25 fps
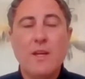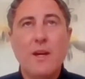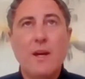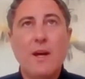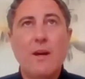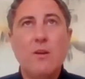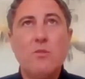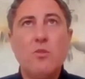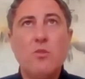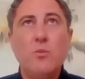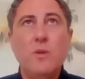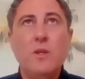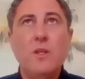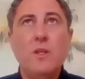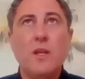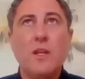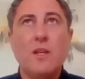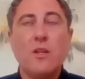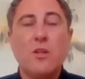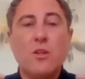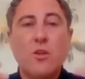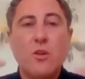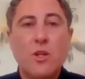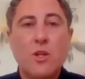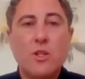How do we
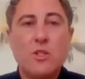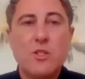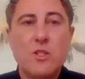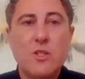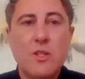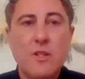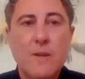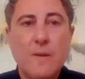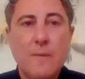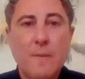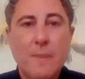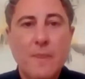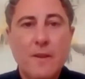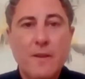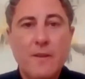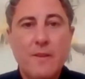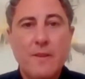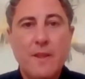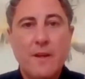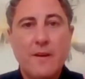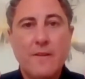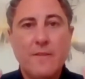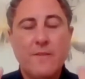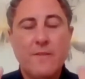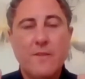encourage
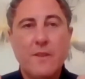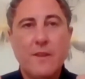that